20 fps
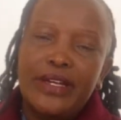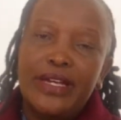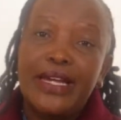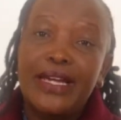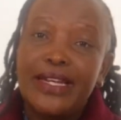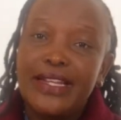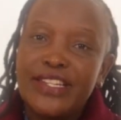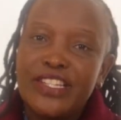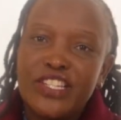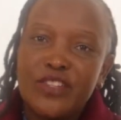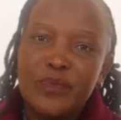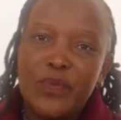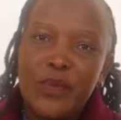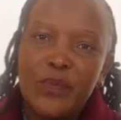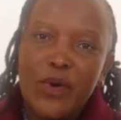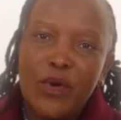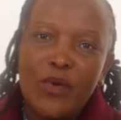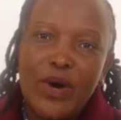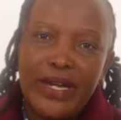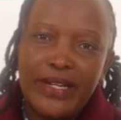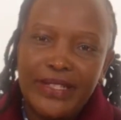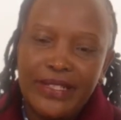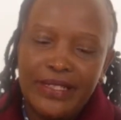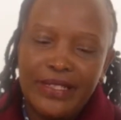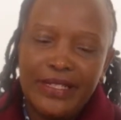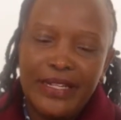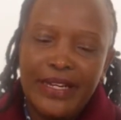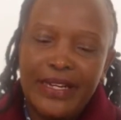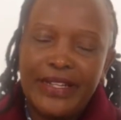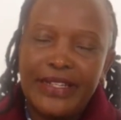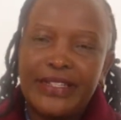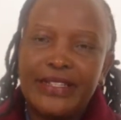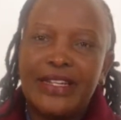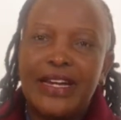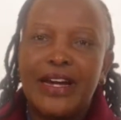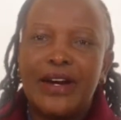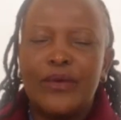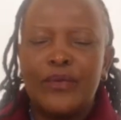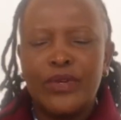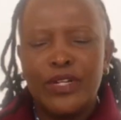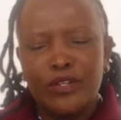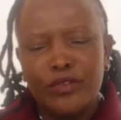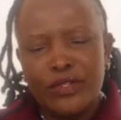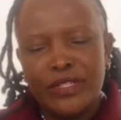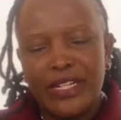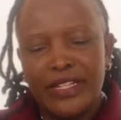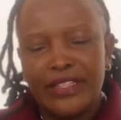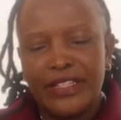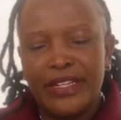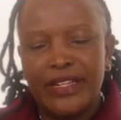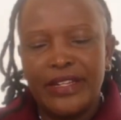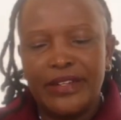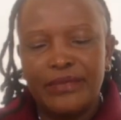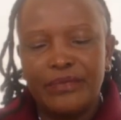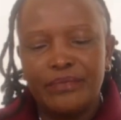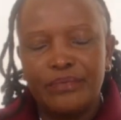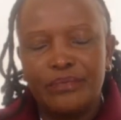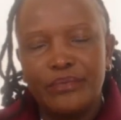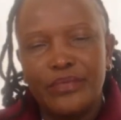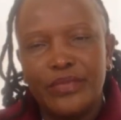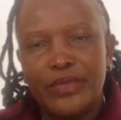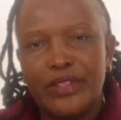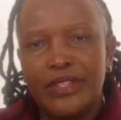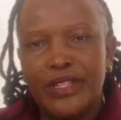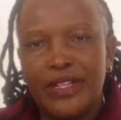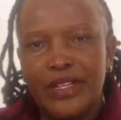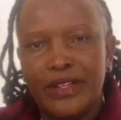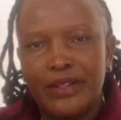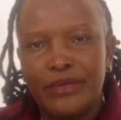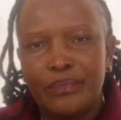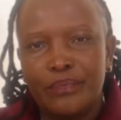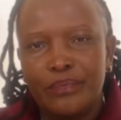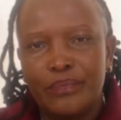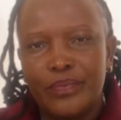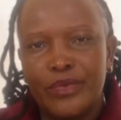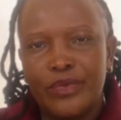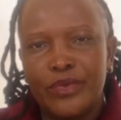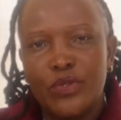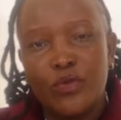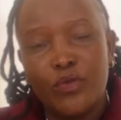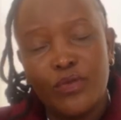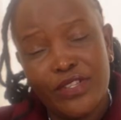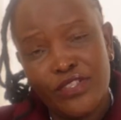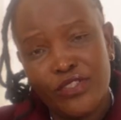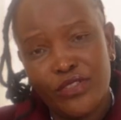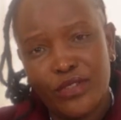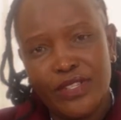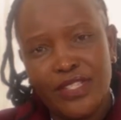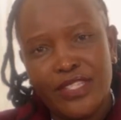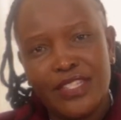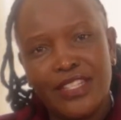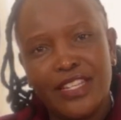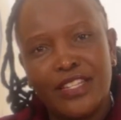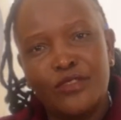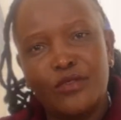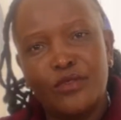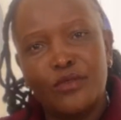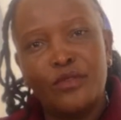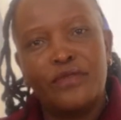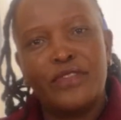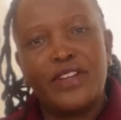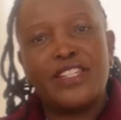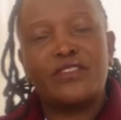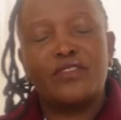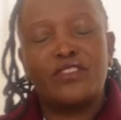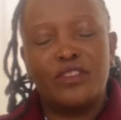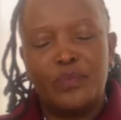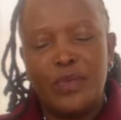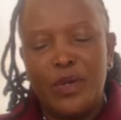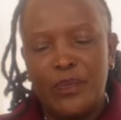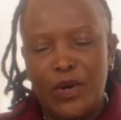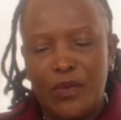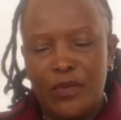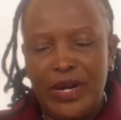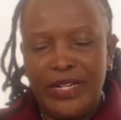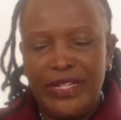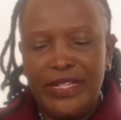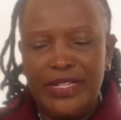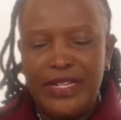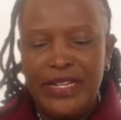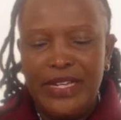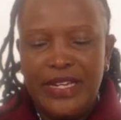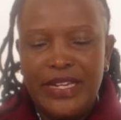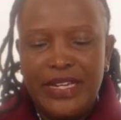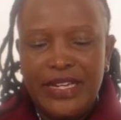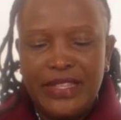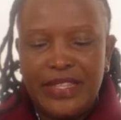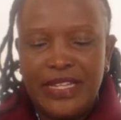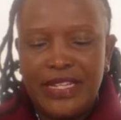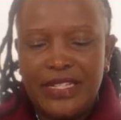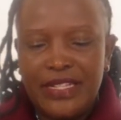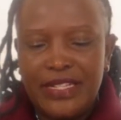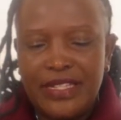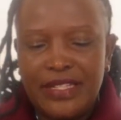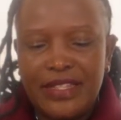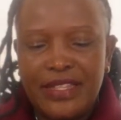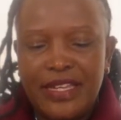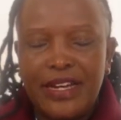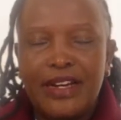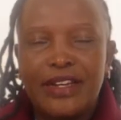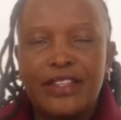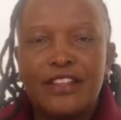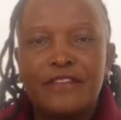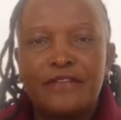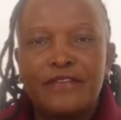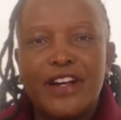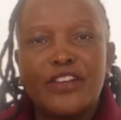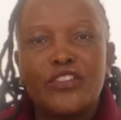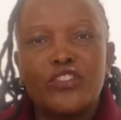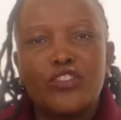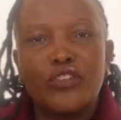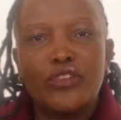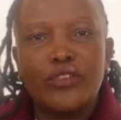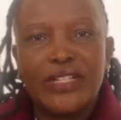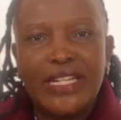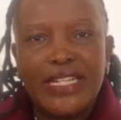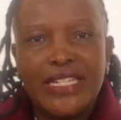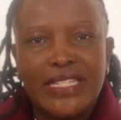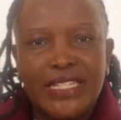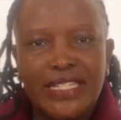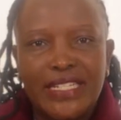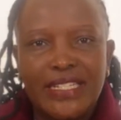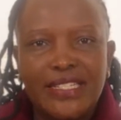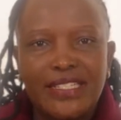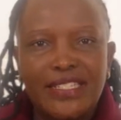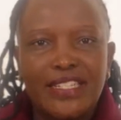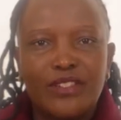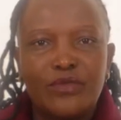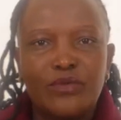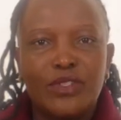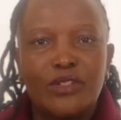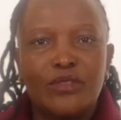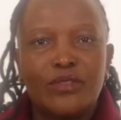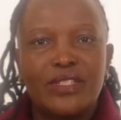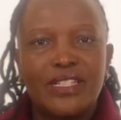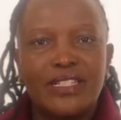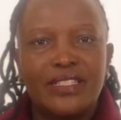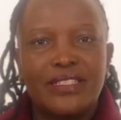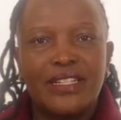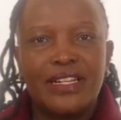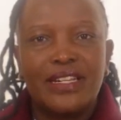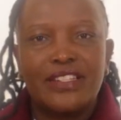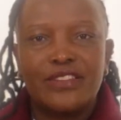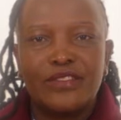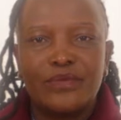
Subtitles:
English paper 1, and we looked at the two questions that you do first with paper 1. That is the functional writings, and we looked at